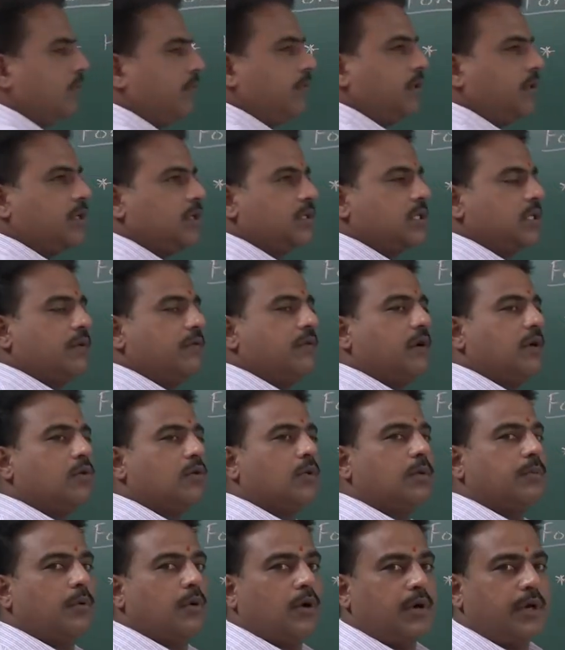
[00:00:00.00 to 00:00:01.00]
which is given to
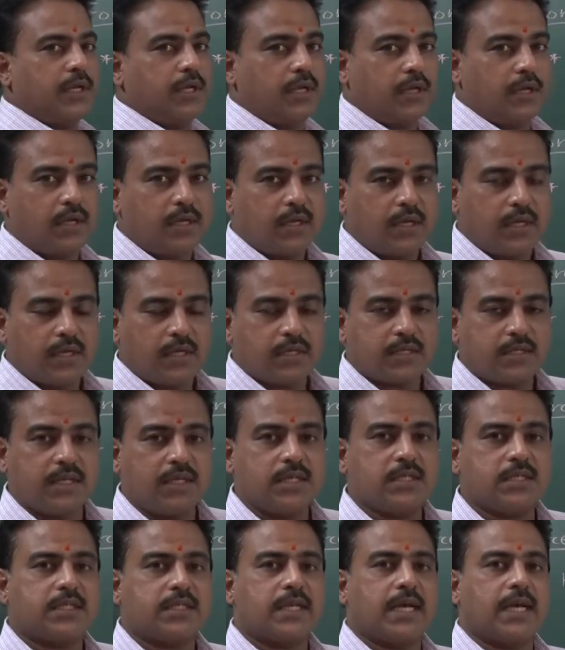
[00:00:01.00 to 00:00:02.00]
the body,
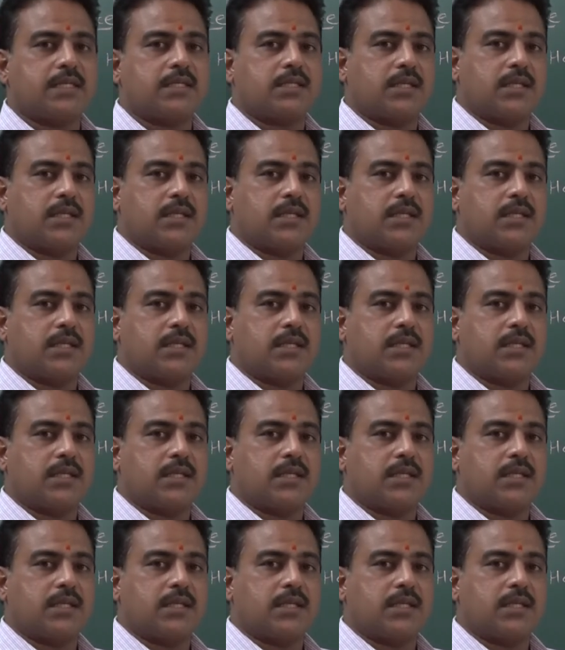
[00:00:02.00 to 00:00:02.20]
since it has the